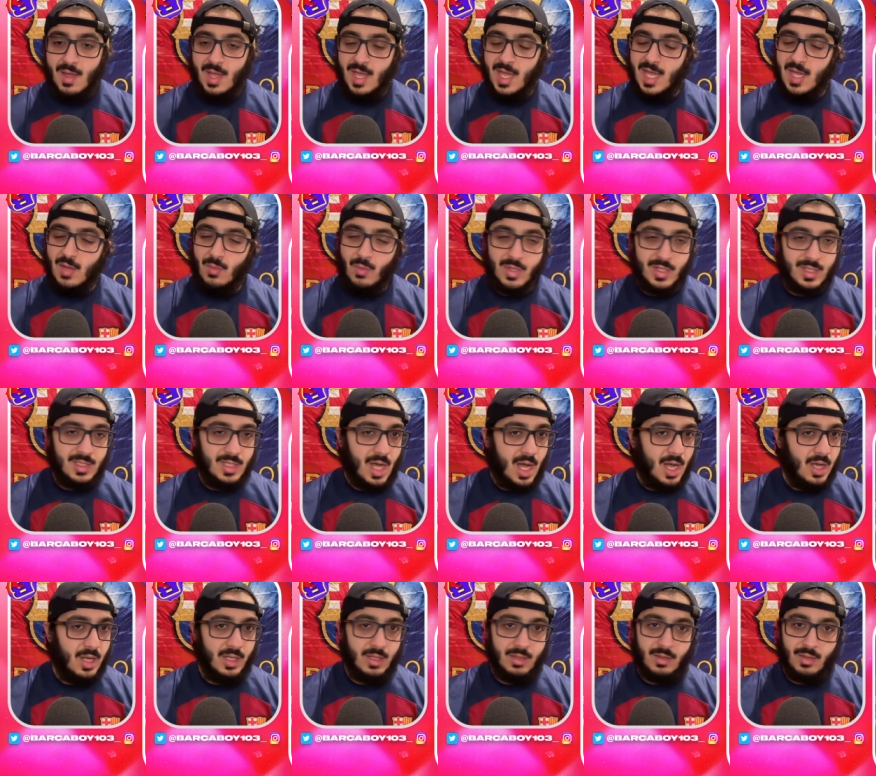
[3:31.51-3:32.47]
He was
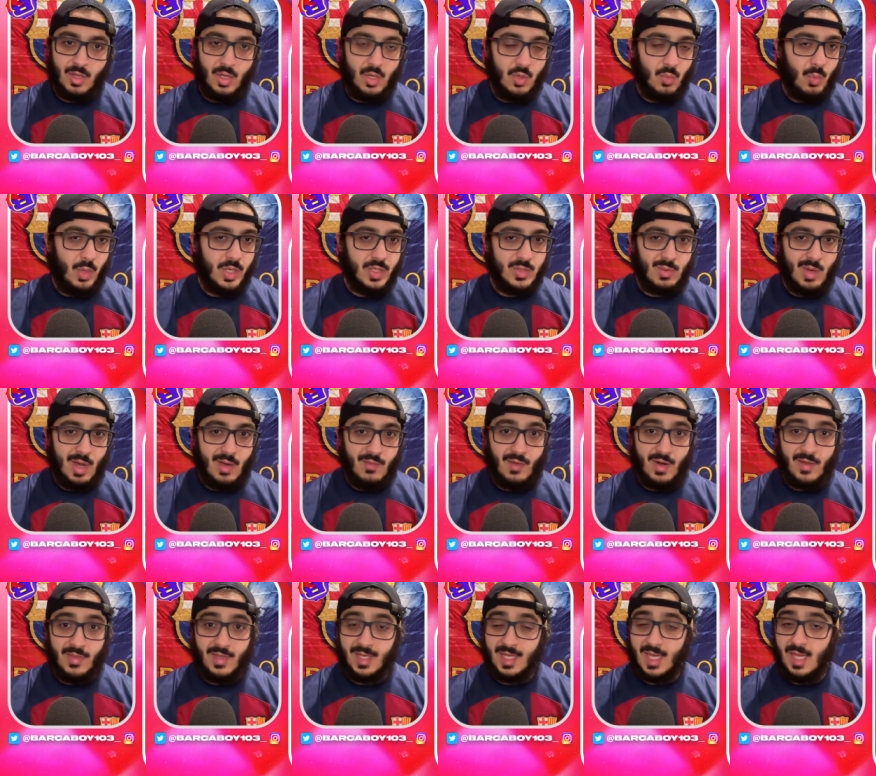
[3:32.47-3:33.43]
not good whatsoever.
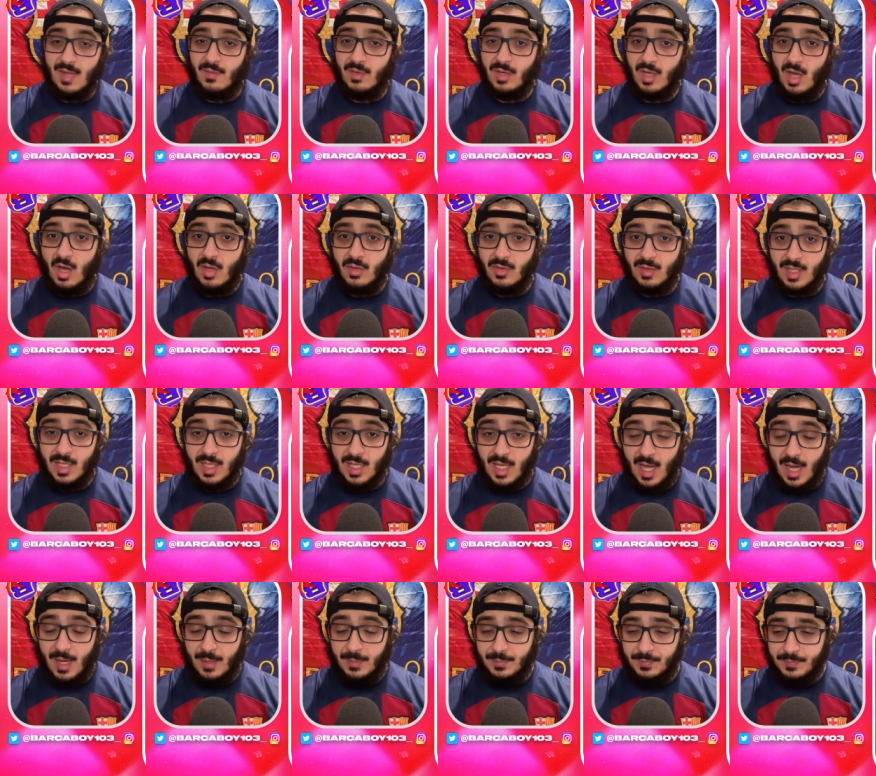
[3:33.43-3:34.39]
I think even on the
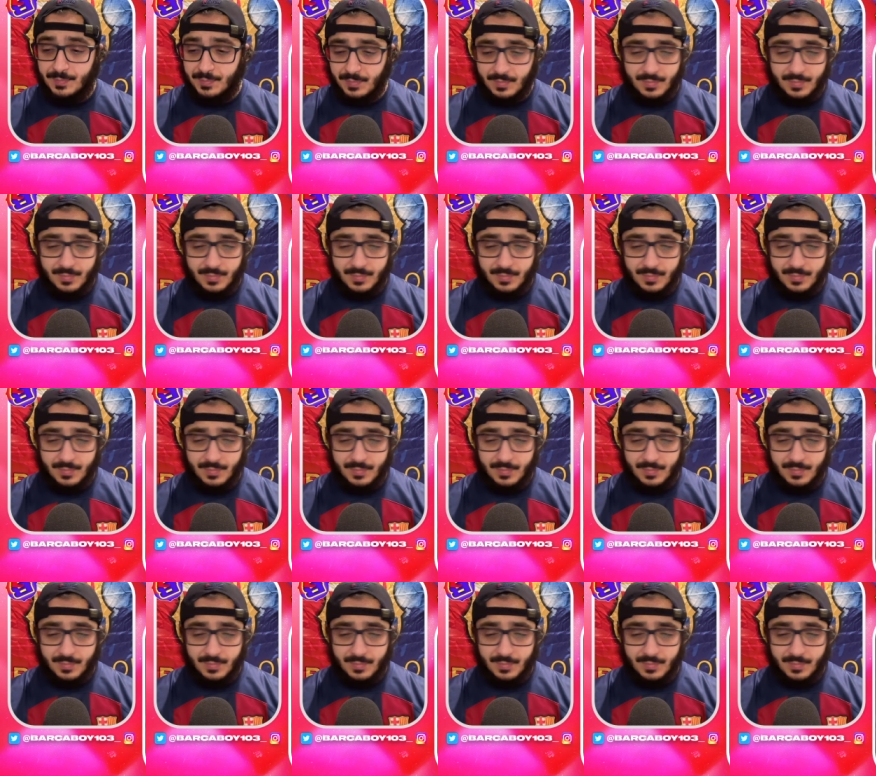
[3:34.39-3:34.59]
um,